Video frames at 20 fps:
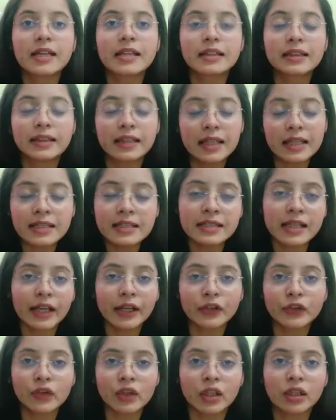This
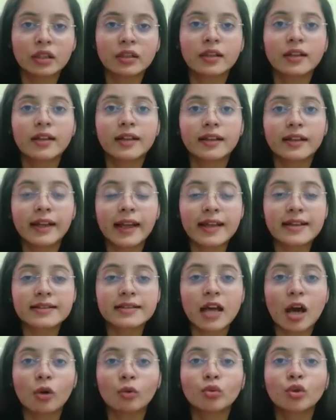section lays
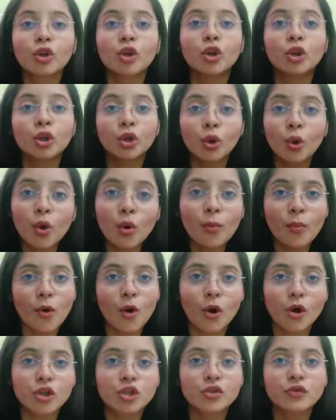down two
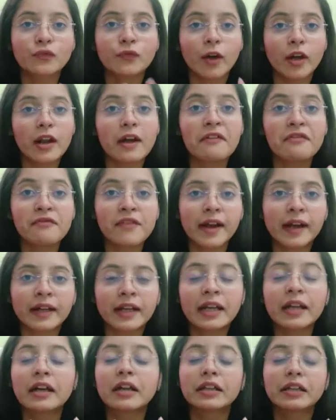modes for
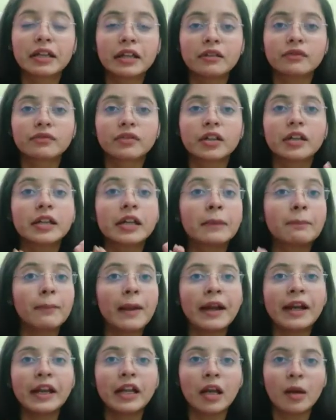effecting a gift
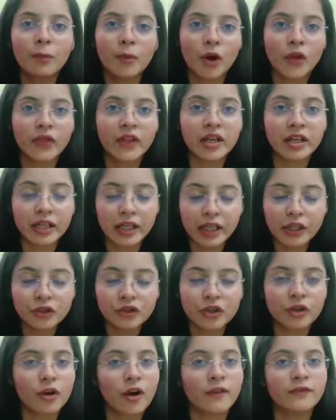depending upon the
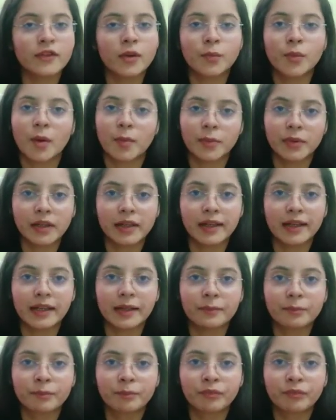nature of the property.